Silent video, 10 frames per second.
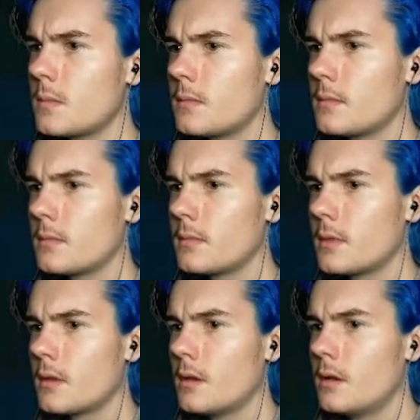Ah,
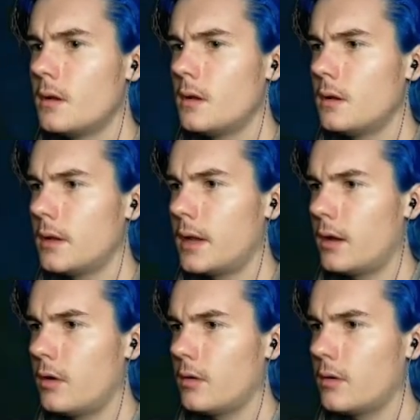okay. Don't you
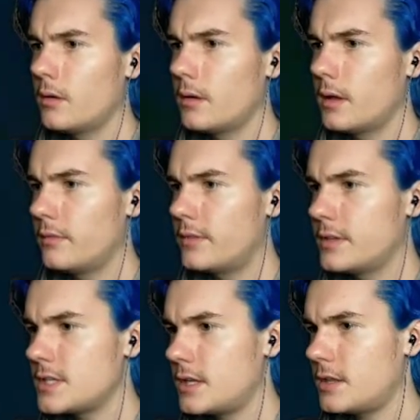now, worry. if
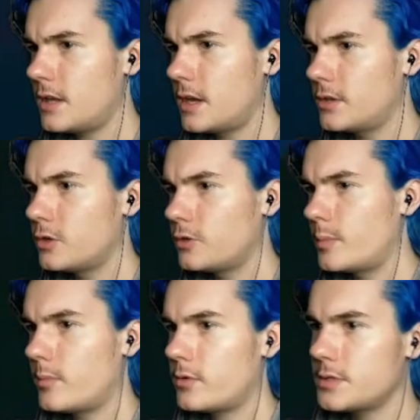there's anything I do
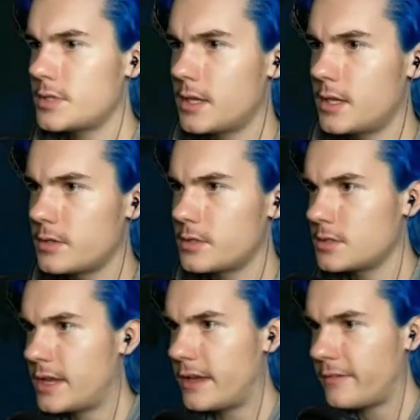remember is that there is
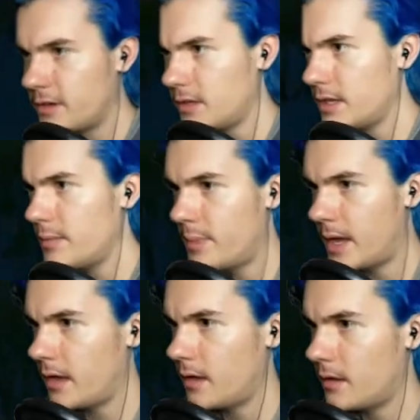definitely a
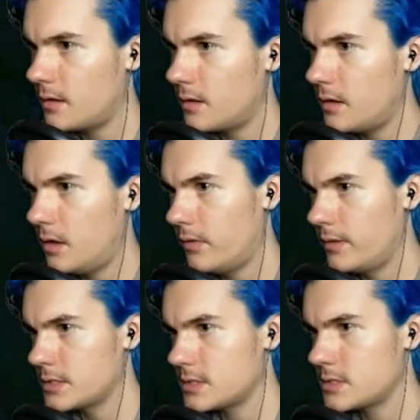bear on
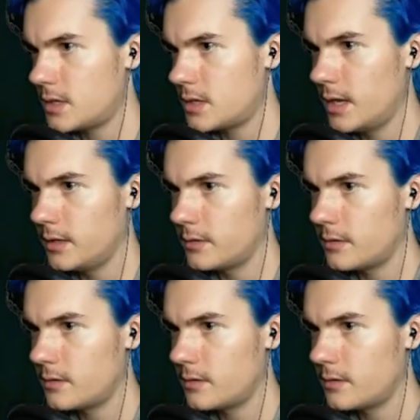this island.